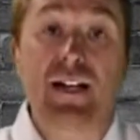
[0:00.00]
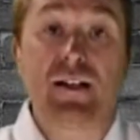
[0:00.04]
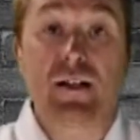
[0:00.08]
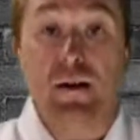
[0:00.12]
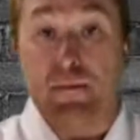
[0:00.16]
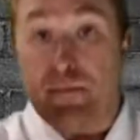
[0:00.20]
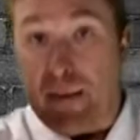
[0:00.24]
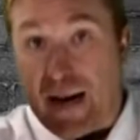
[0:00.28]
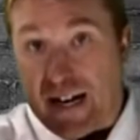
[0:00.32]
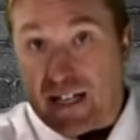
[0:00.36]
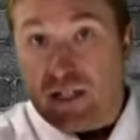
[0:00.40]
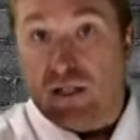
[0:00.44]
that
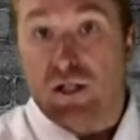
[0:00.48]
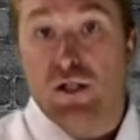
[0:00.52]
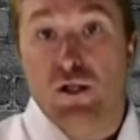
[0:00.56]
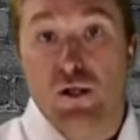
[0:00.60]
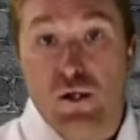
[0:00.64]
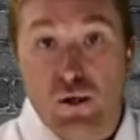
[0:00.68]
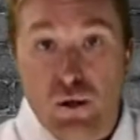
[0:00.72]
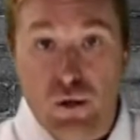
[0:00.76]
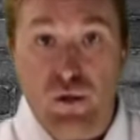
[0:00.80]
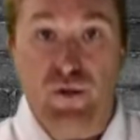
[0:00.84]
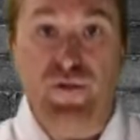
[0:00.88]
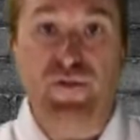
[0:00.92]
makes it
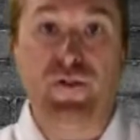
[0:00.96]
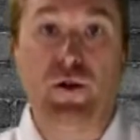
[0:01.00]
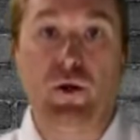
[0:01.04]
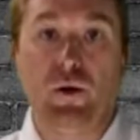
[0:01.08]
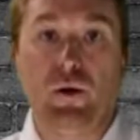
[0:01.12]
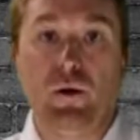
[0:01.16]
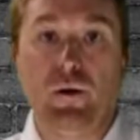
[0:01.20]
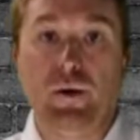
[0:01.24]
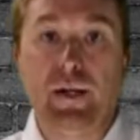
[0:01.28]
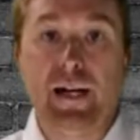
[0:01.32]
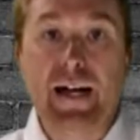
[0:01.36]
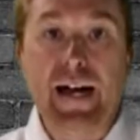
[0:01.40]

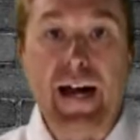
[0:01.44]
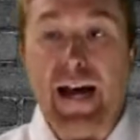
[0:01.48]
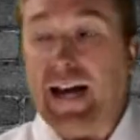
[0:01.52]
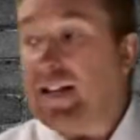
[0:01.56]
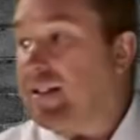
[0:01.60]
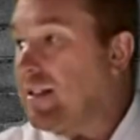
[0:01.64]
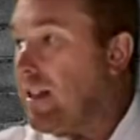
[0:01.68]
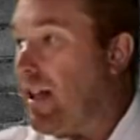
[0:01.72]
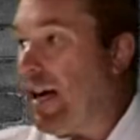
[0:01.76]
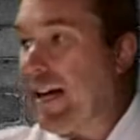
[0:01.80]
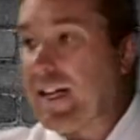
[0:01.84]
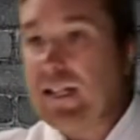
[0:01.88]
useful. It's
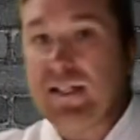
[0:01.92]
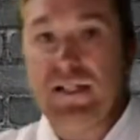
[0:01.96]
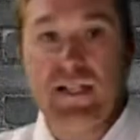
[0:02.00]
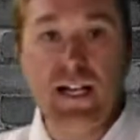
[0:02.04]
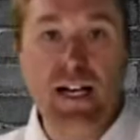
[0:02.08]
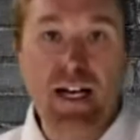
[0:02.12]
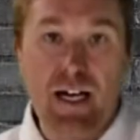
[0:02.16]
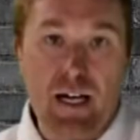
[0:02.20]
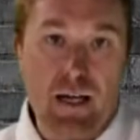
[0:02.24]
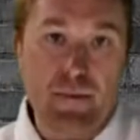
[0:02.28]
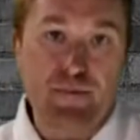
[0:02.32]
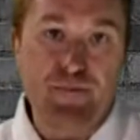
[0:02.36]
like a
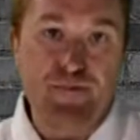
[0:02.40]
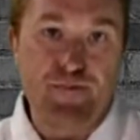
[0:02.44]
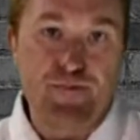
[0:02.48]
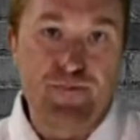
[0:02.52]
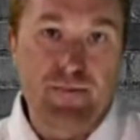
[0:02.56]
team.